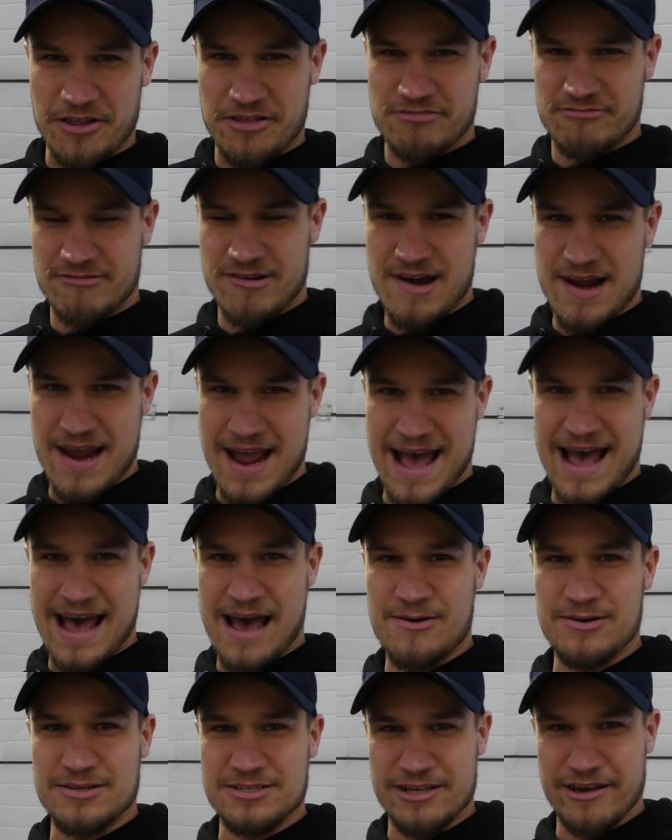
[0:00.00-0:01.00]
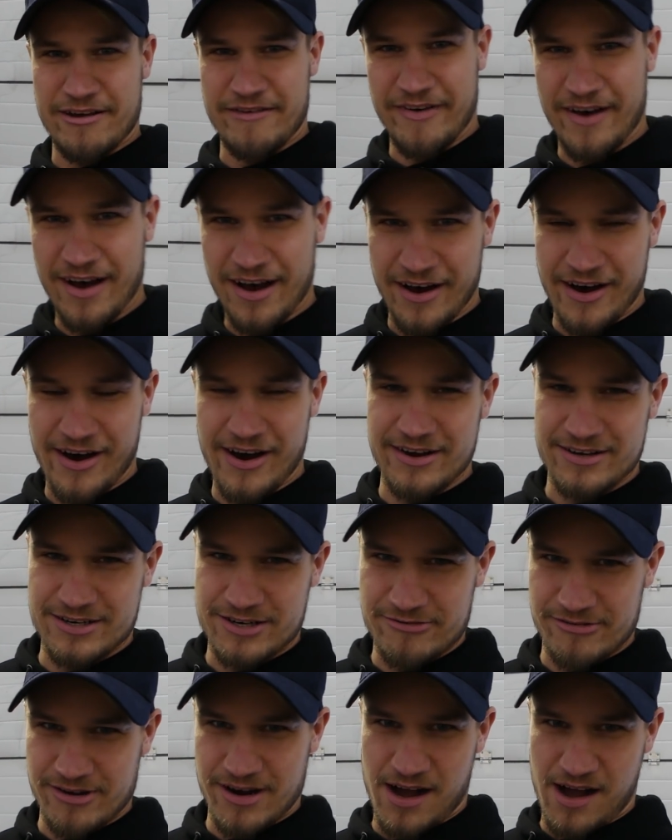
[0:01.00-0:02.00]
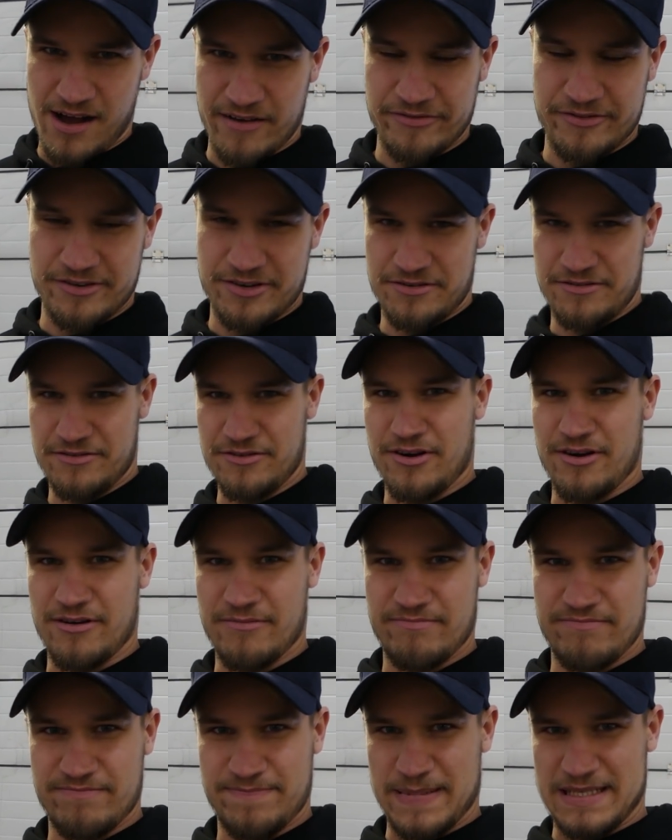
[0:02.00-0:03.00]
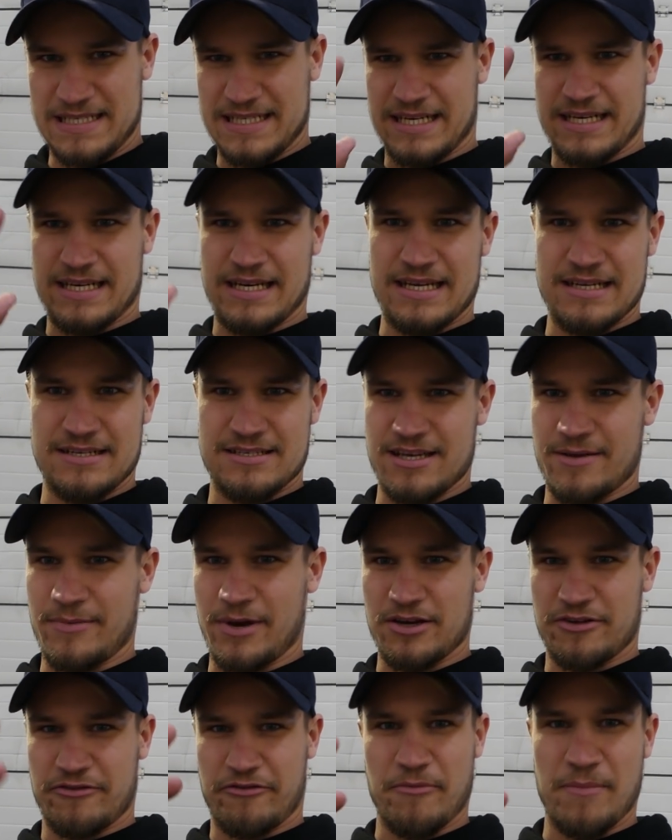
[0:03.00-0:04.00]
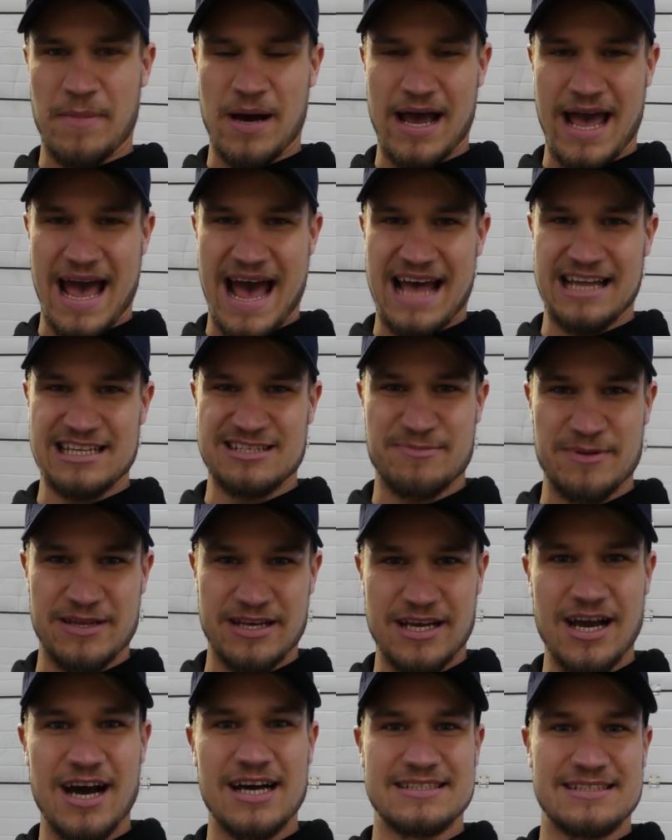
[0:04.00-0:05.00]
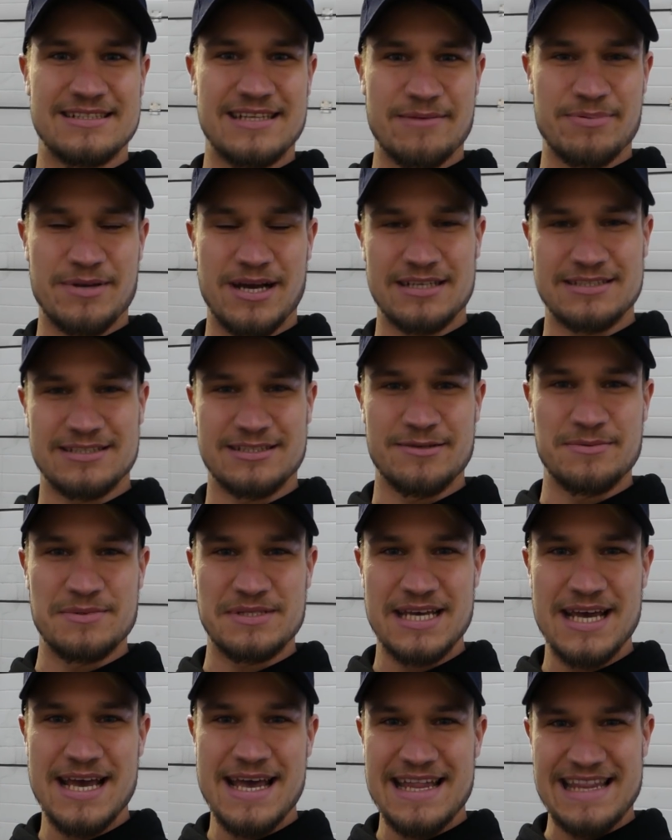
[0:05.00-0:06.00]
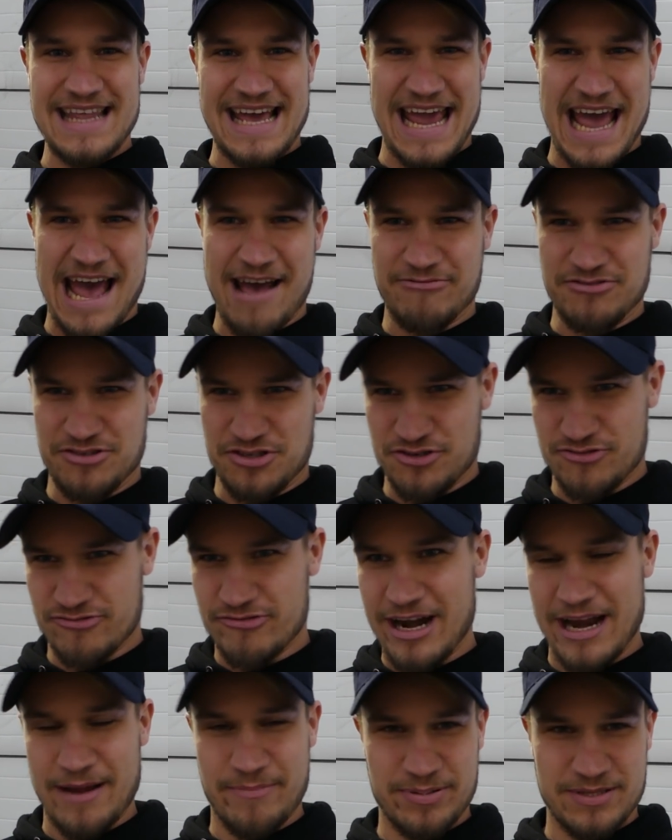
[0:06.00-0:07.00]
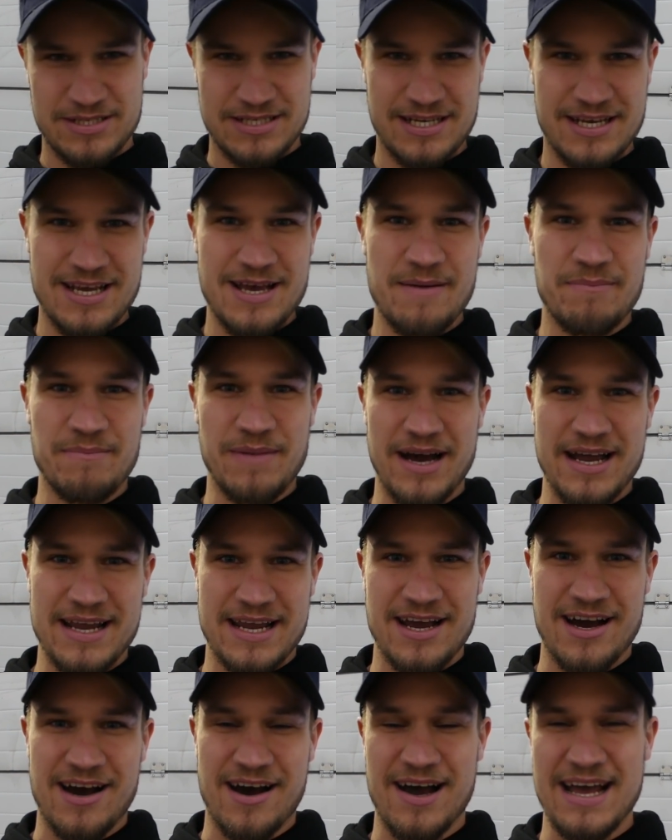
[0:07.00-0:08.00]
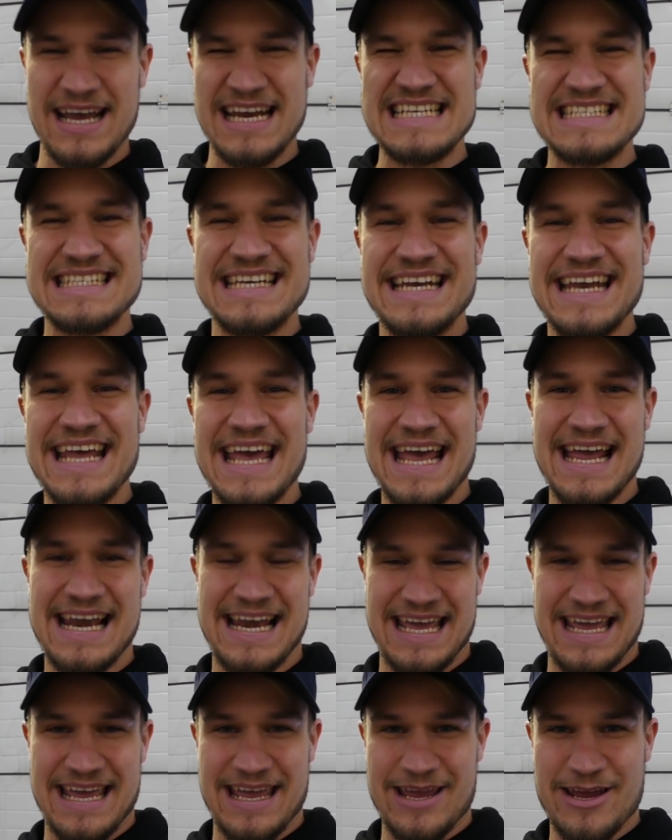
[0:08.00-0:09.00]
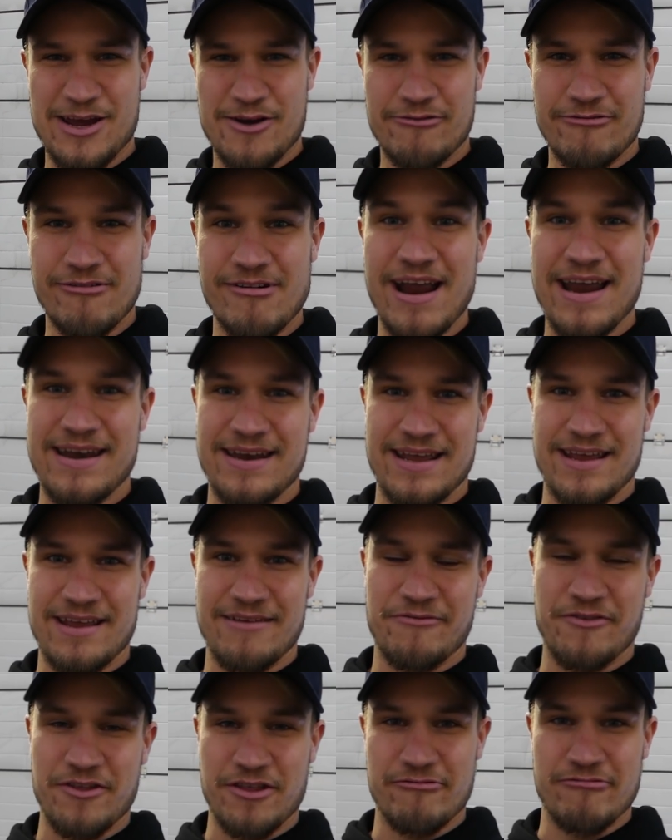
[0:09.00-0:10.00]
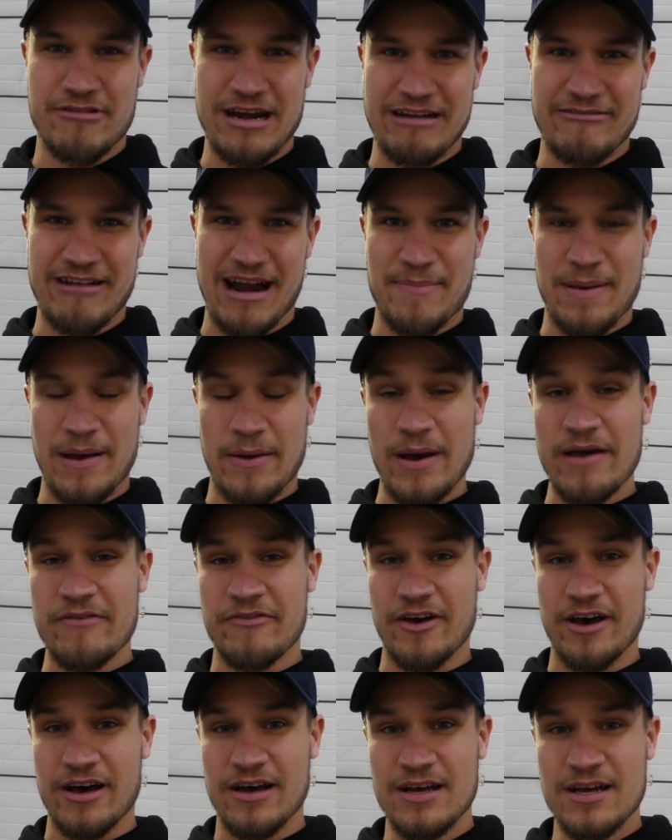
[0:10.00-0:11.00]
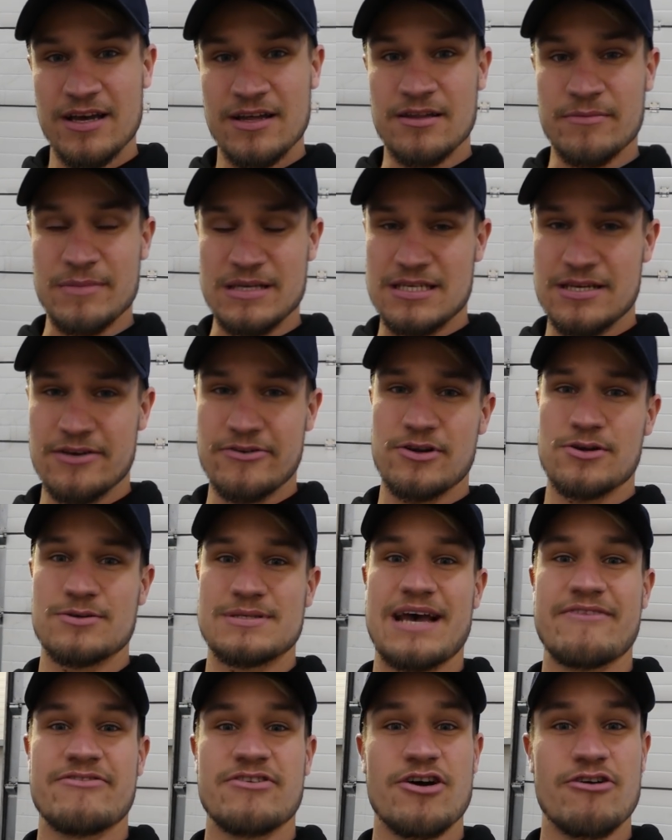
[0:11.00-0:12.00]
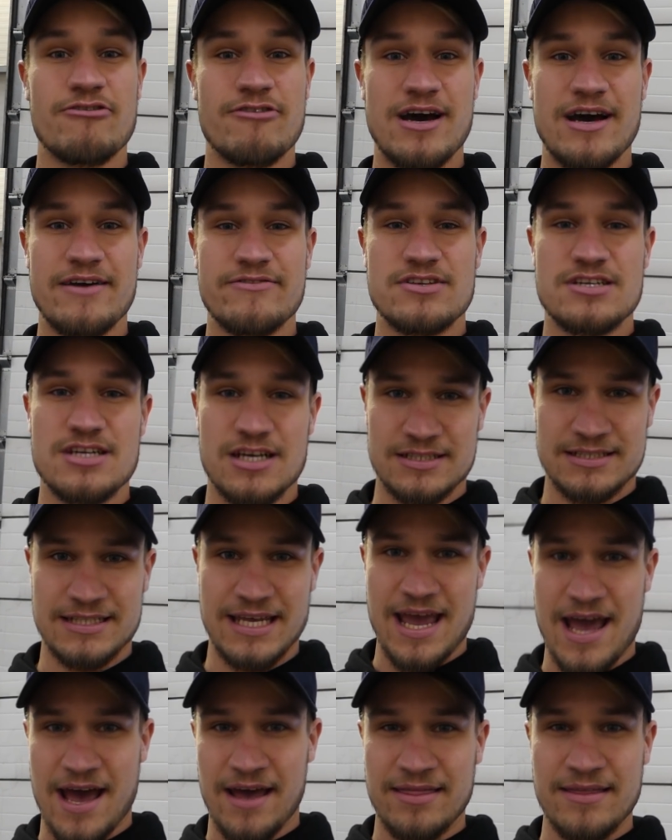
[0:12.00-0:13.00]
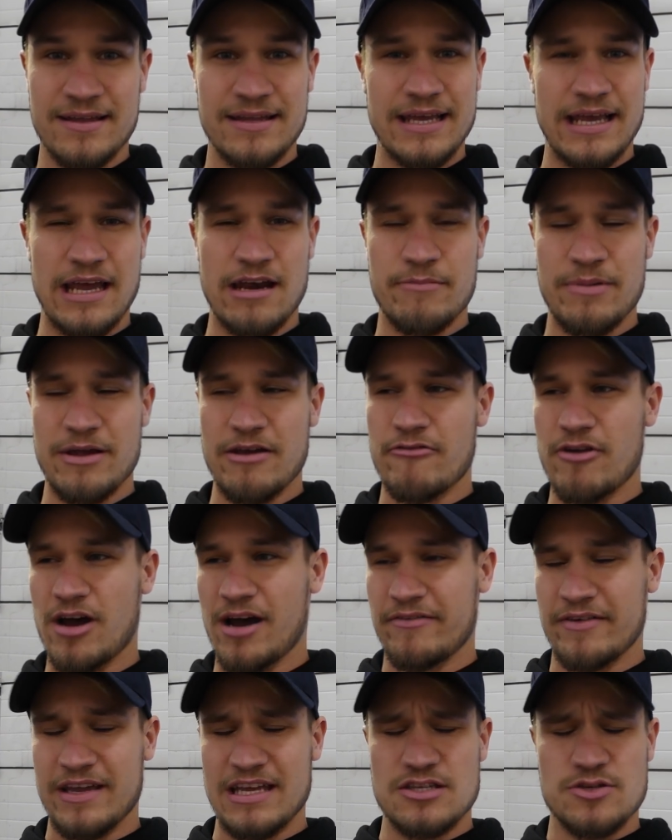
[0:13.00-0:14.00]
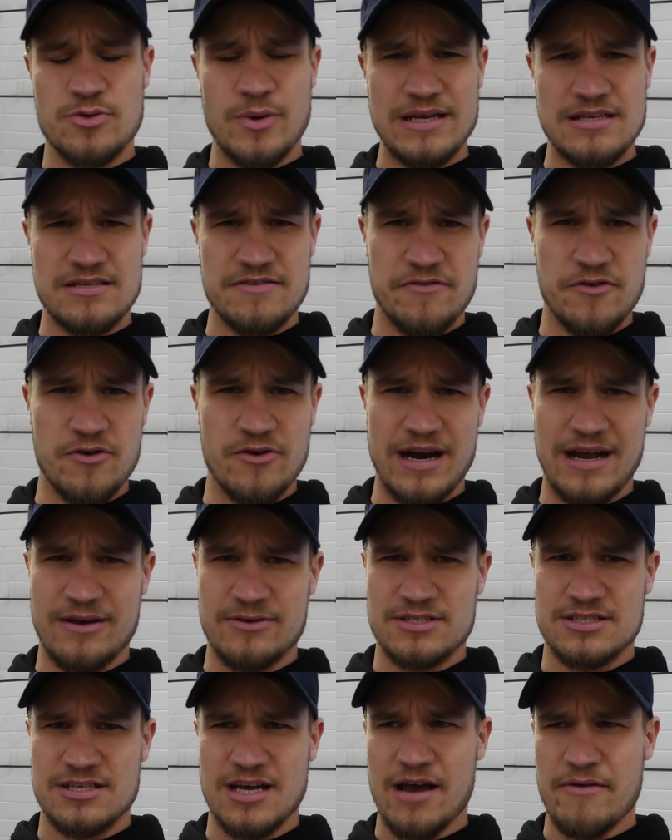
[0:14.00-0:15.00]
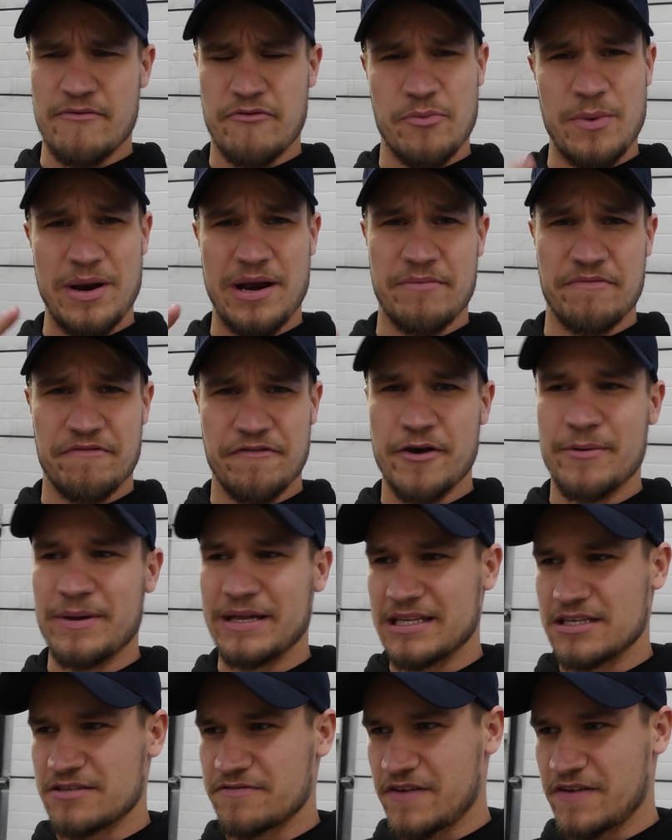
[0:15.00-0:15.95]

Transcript: 3 hours of hard graft, not particularly so much from my hands, but the guys at Dub Customs, they have stripped my car. It is nearly ready for the rewrap. However, the materials haven't arrived just yet. I think they're gonna be arriving in 24 hours time from when I'm filming this